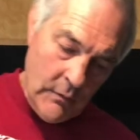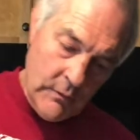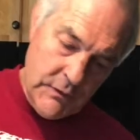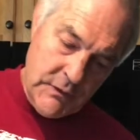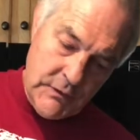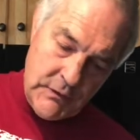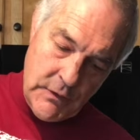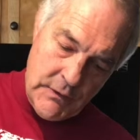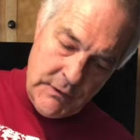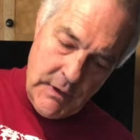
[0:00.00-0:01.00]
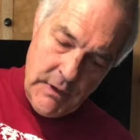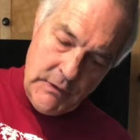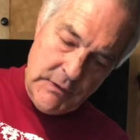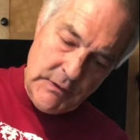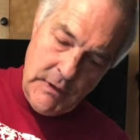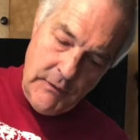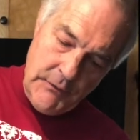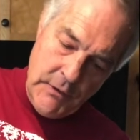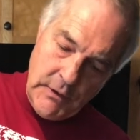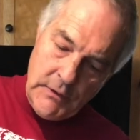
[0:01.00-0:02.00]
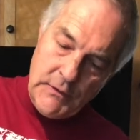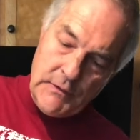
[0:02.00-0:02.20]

Once it starts getting stiff, you can